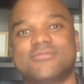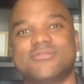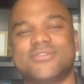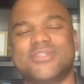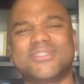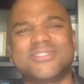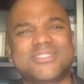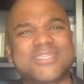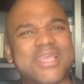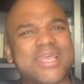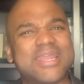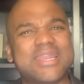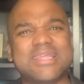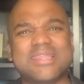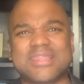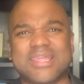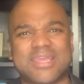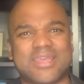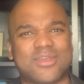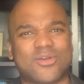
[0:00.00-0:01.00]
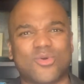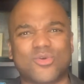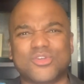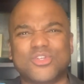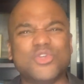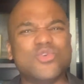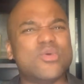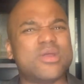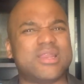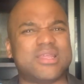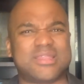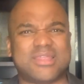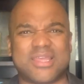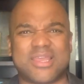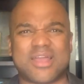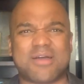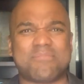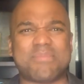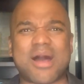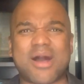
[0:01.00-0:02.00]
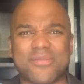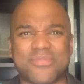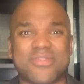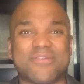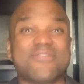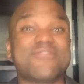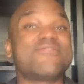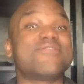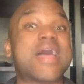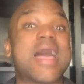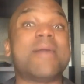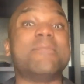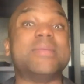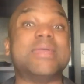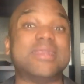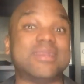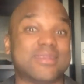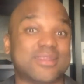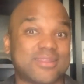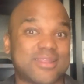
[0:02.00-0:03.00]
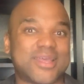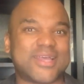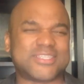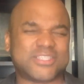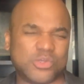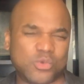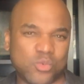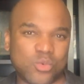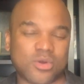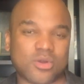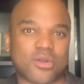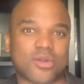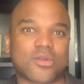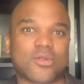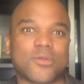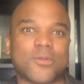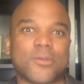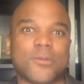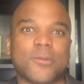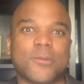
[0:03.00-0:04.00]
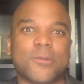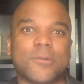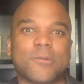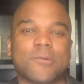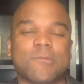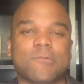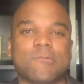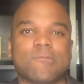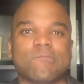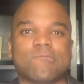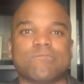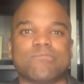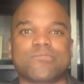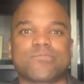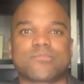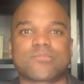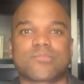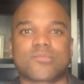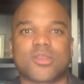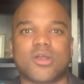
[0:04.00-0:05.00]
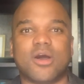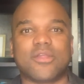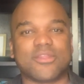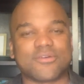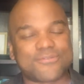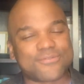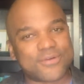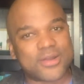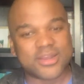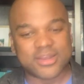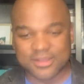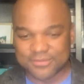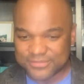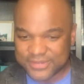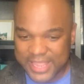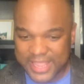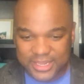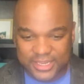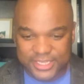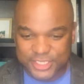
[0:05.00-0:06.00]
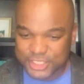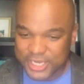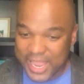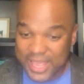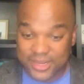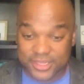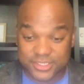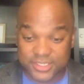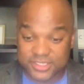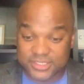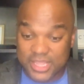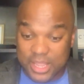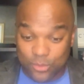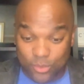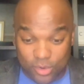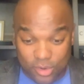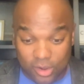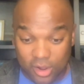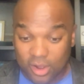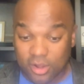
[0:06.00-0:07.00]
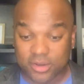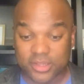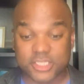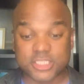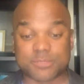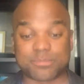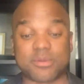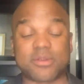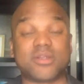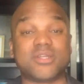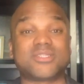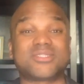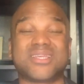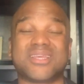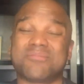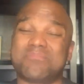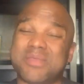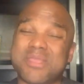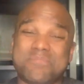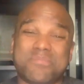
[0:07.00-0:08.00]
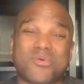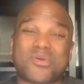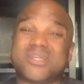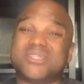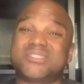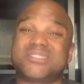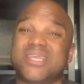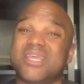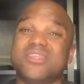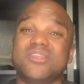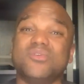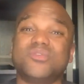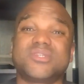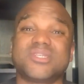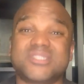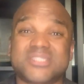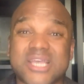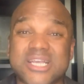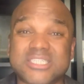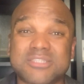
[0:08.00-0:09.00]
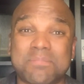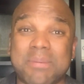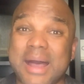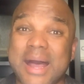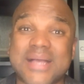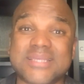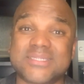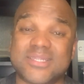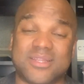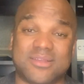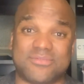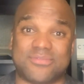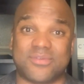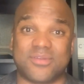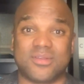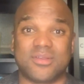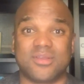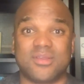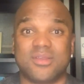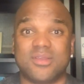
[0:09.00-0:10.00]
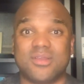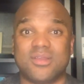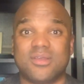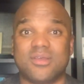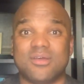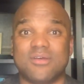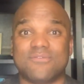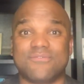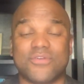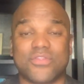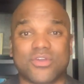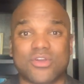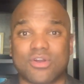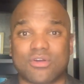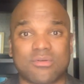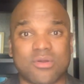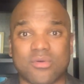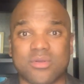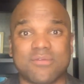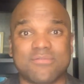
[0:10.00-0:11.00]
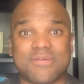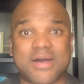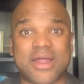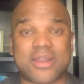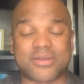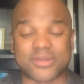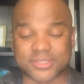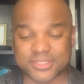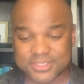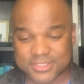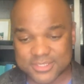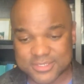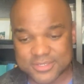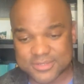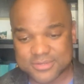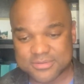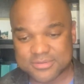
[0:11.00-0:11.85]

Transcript: Doesn't say anything or do anything about the famine, as it were. On the front of daily challenges that we're all experiencing, people continue to test positive for the coronavirus.